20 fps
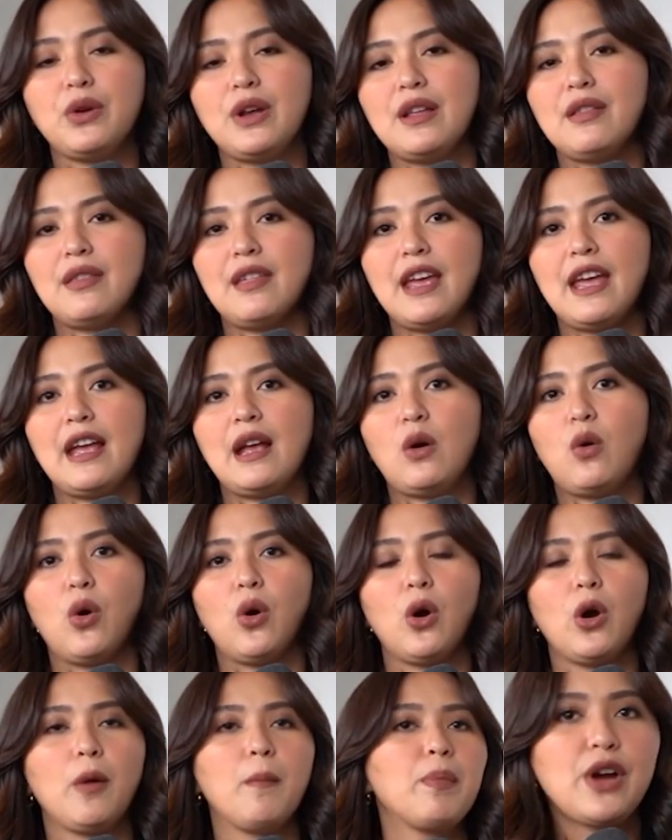breathing
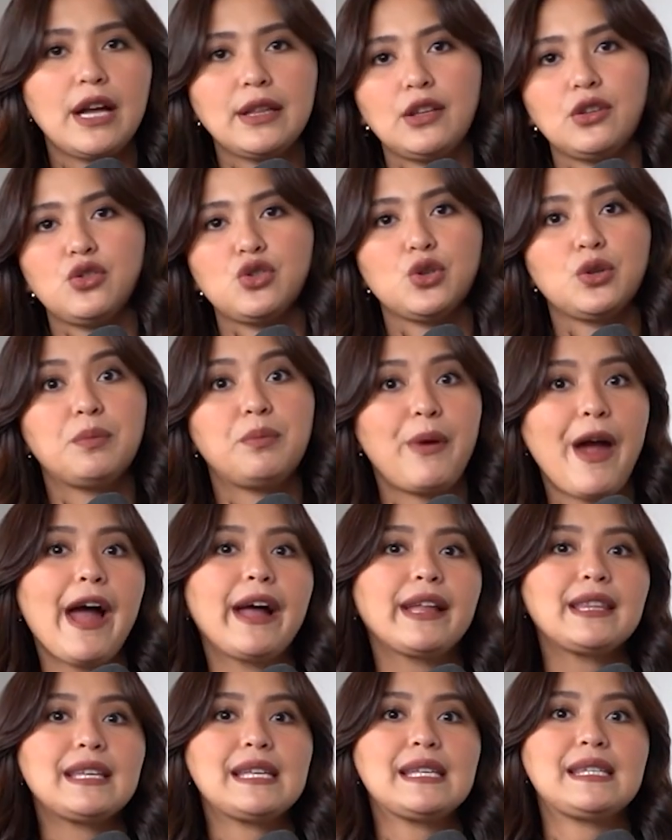or gratitude
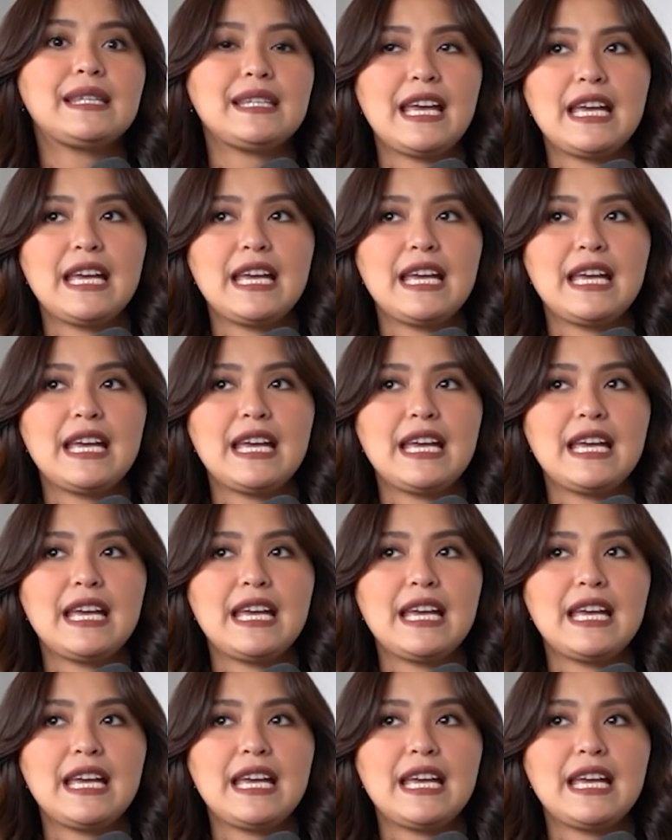practice